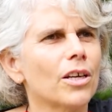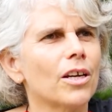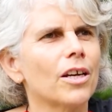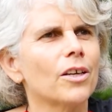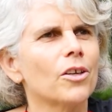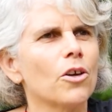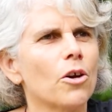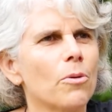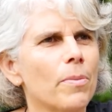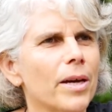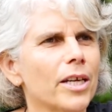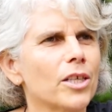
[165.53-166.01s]
and
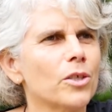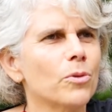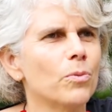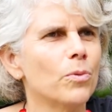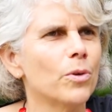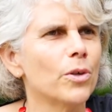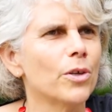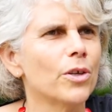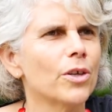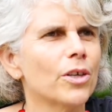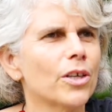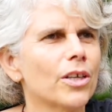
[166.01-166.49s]
I'd go back to
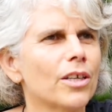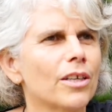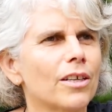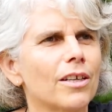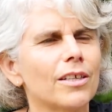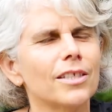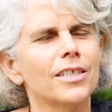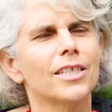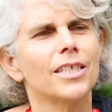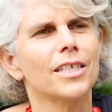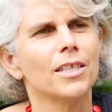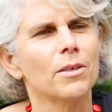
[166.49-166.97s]
work and
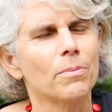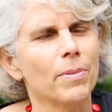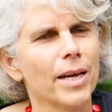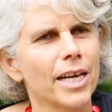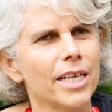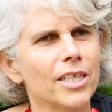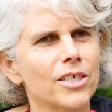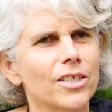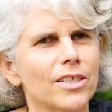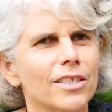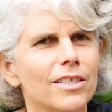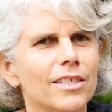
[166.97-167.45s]
I'd see the
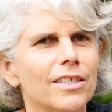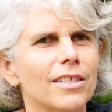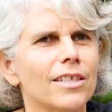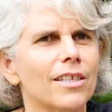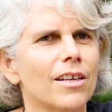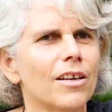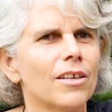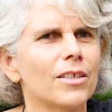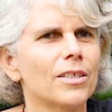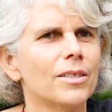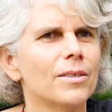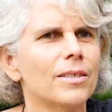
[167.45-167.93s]
patients,
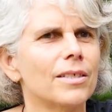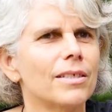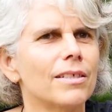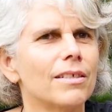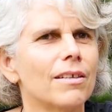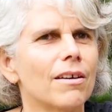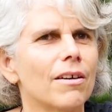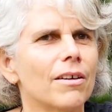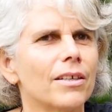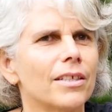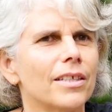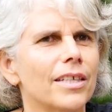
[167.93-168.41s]
and
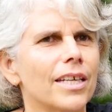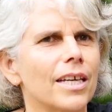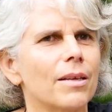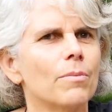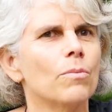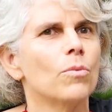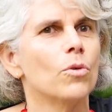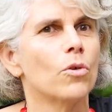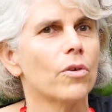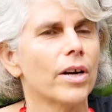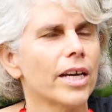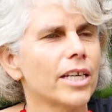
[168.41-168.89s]
I'd
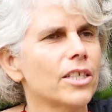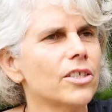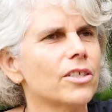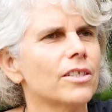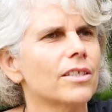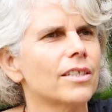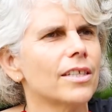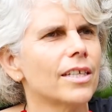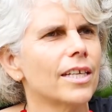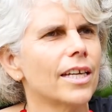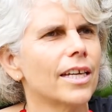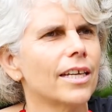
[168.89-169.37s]
get more
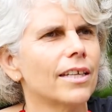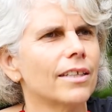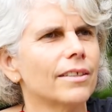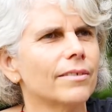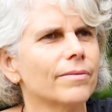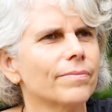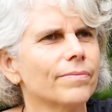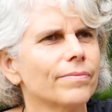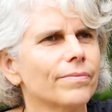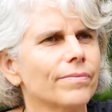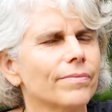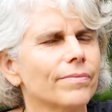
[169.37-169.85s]
anxious again.